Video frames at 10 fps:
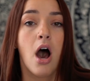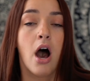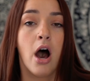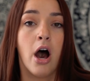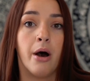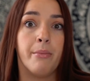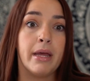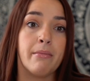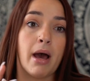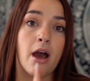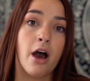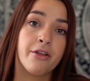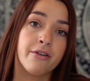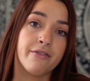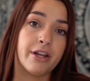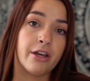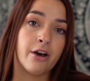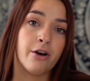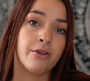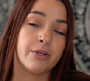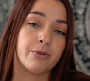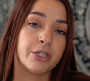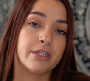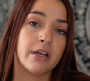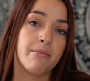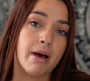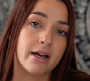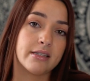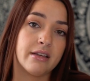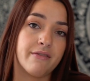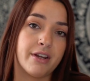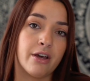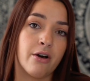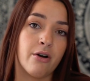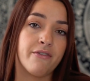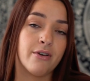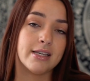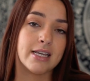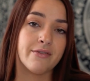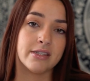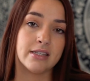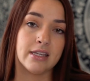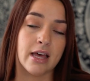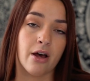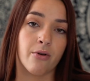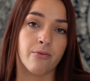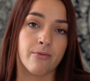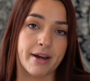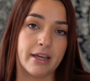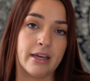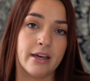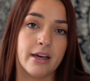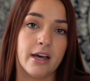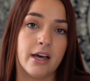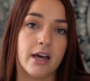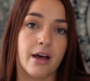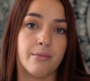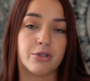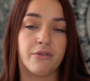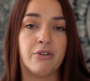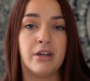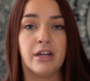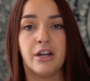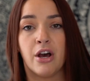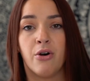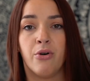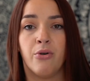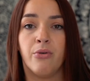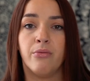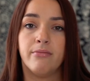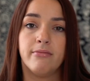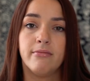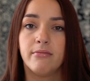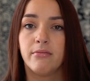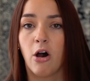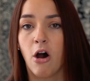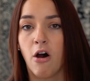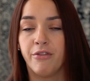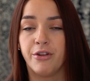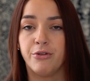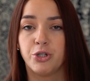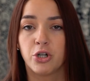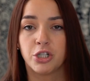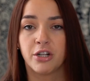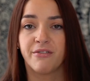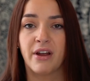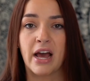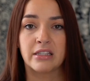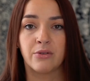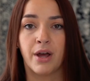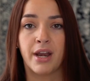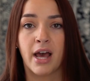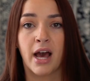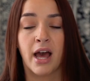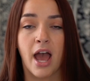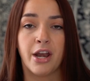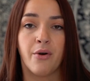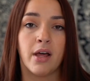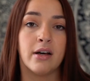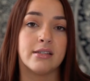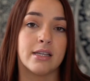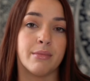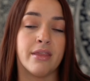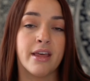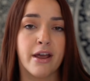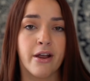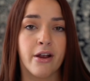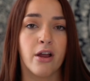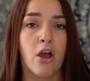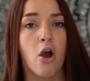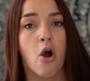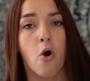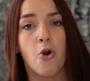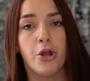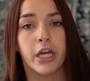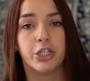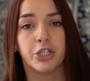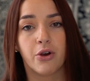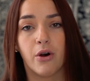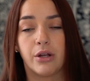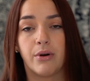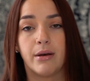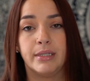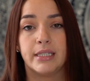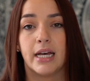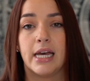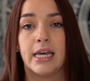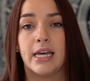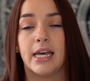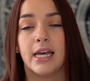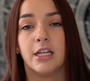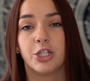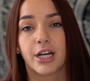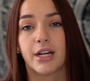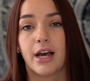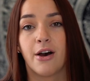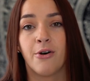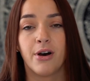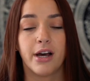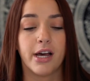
in my other video, which is the unboxing video, if you guys haven't seen that already. So if you need to know all of the nutrition facts and whatnot, I know I list some in there, or you can just go on their website and check it out.